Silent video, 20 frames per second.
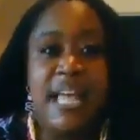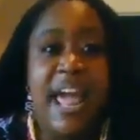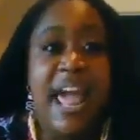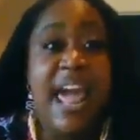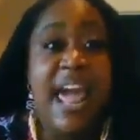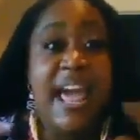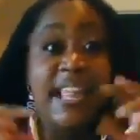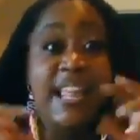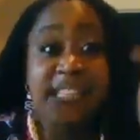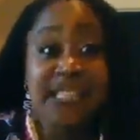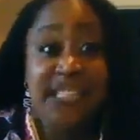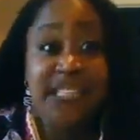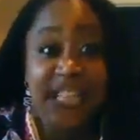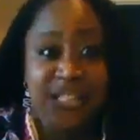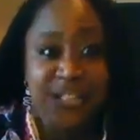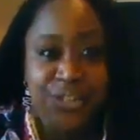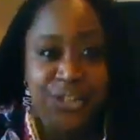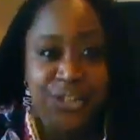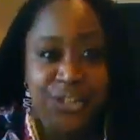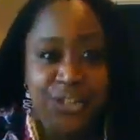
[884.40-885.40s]

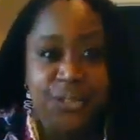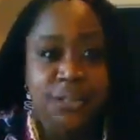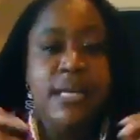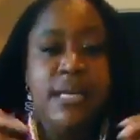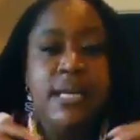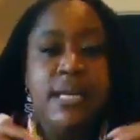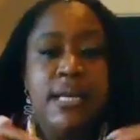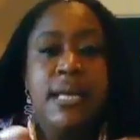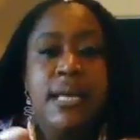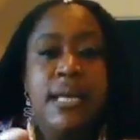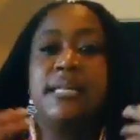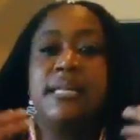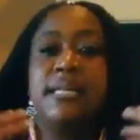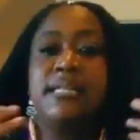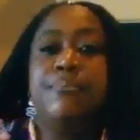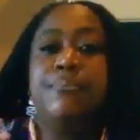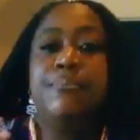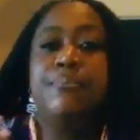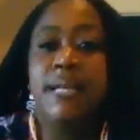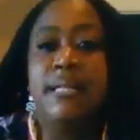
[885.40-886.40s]
ancestors, it
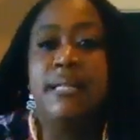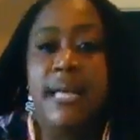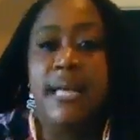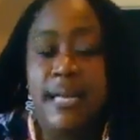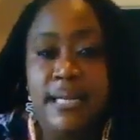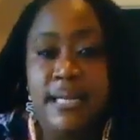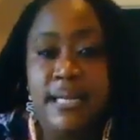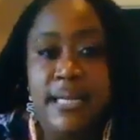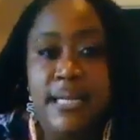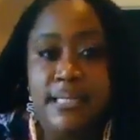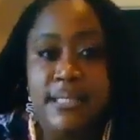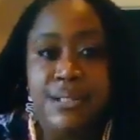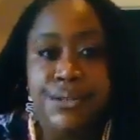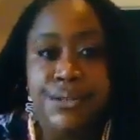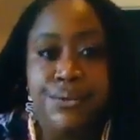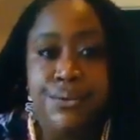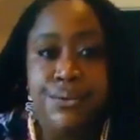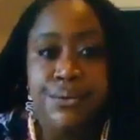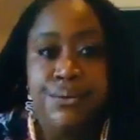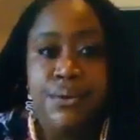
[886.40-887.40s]
doesn't mean that it needs
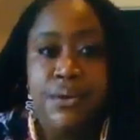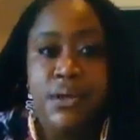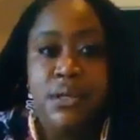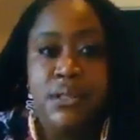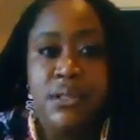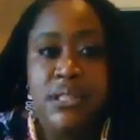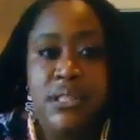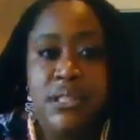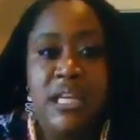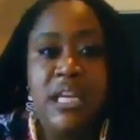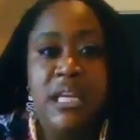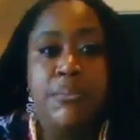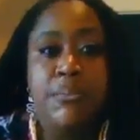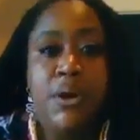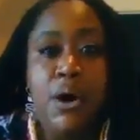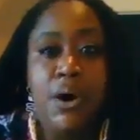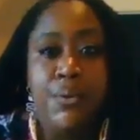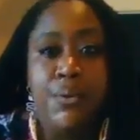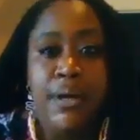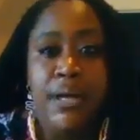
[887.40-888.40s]
to to keep
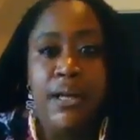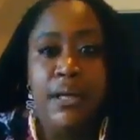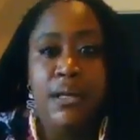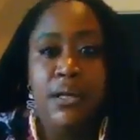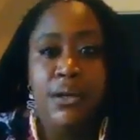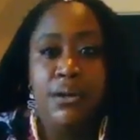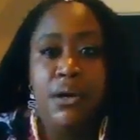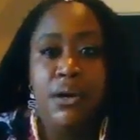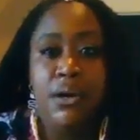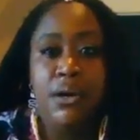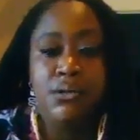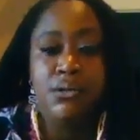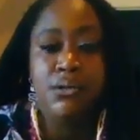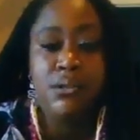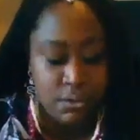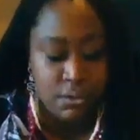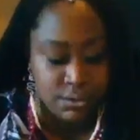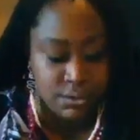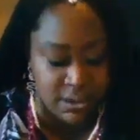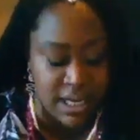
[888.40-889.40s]
going, you know.
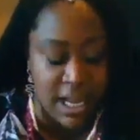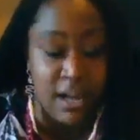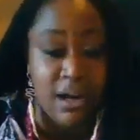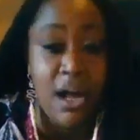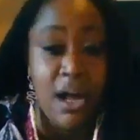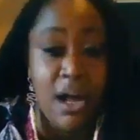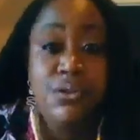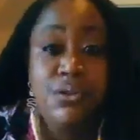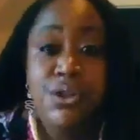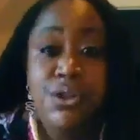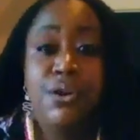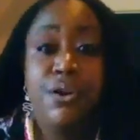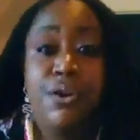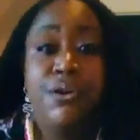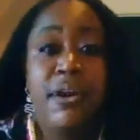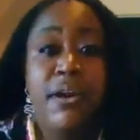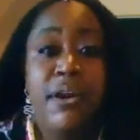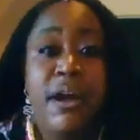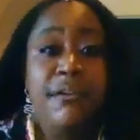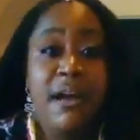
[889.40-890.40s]
So shout out to your
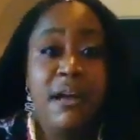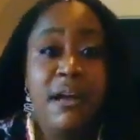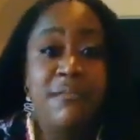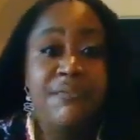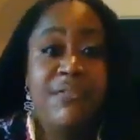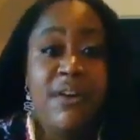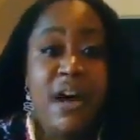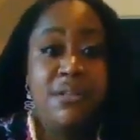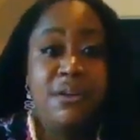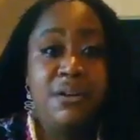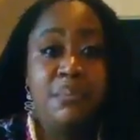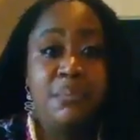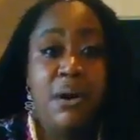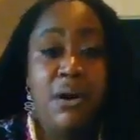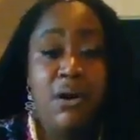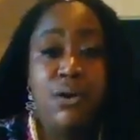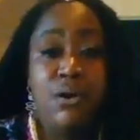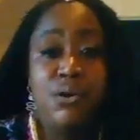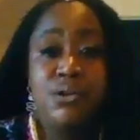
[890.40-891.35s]
great grandfather, Makos,